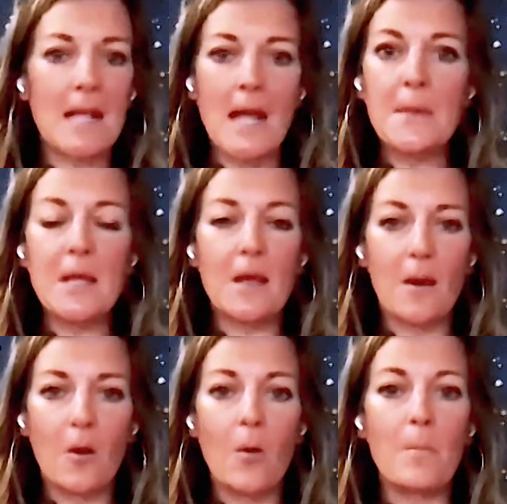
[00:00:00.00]
they come
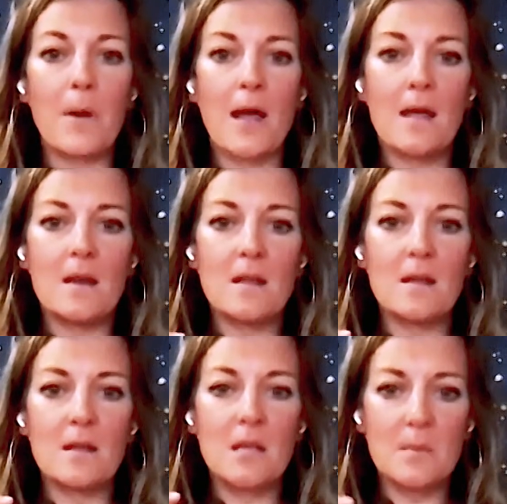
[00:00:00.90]
and go,
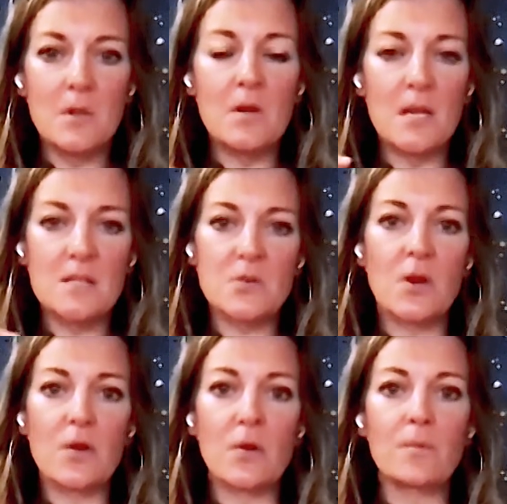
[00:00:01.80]
but
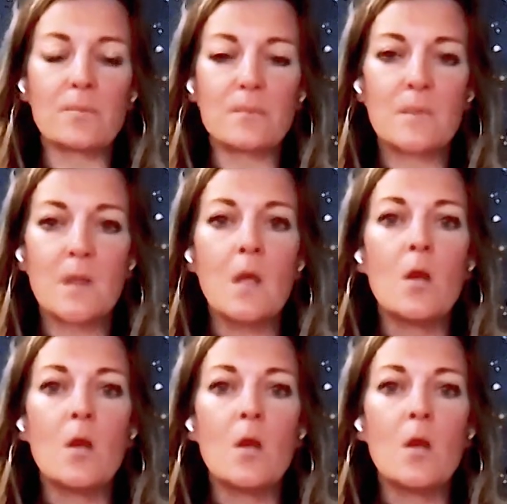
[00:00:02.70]
community is critical.